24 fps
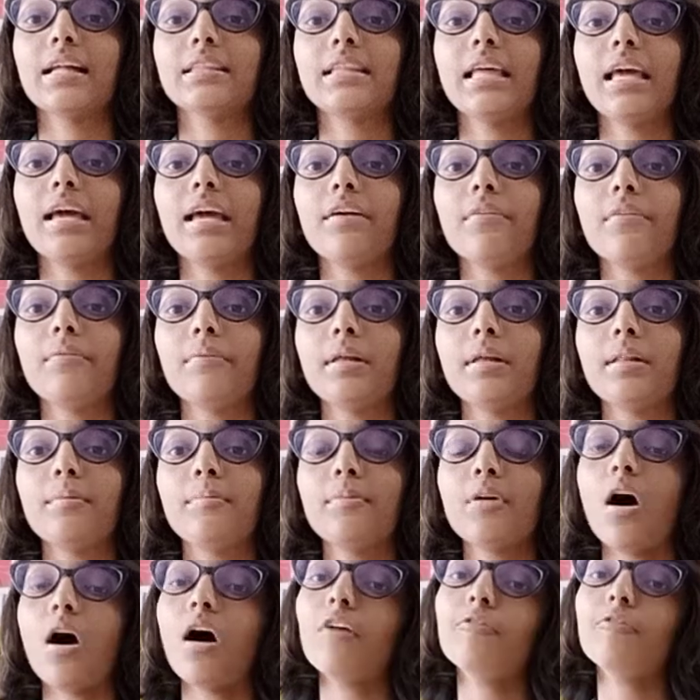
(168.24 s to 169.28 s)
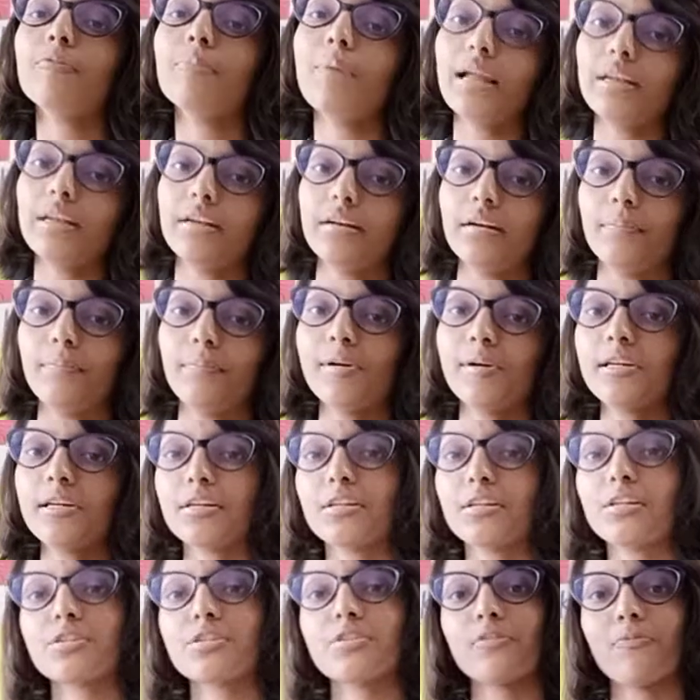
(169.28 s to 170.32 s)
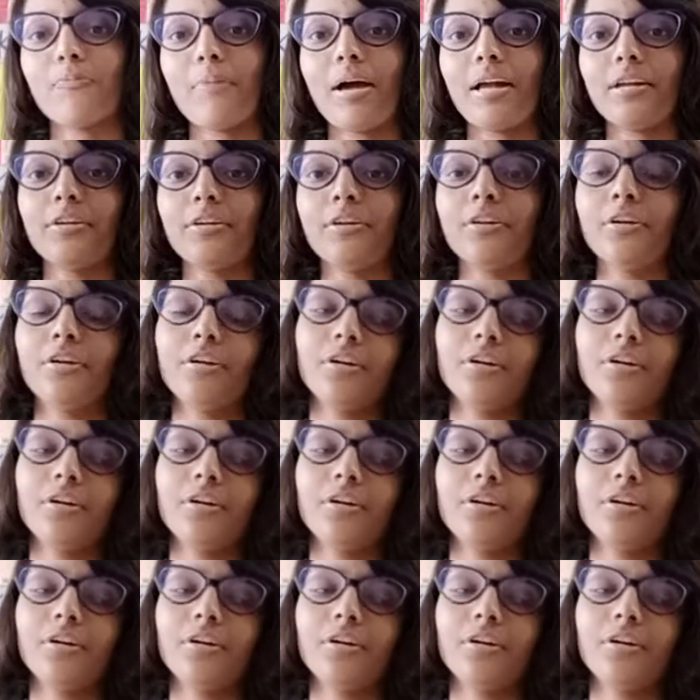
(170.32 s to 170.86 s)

they will be of matter, particles of matter.